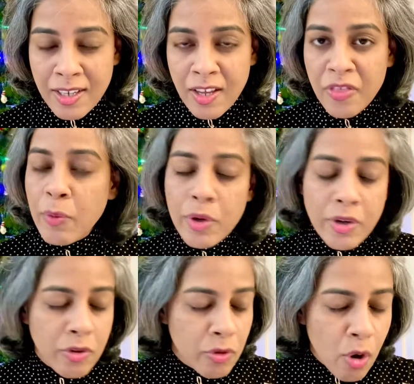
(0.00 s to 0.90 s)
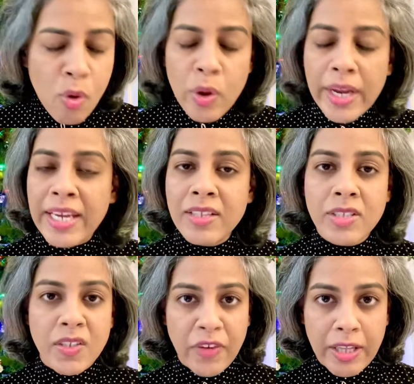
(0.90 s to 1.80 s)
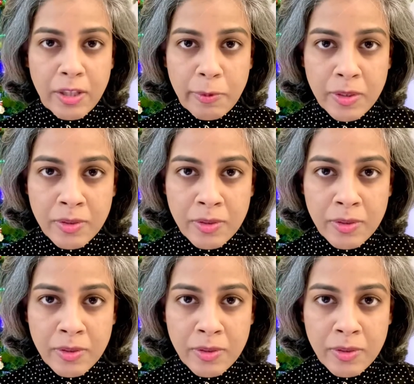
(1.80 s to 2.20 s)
There were no inns available.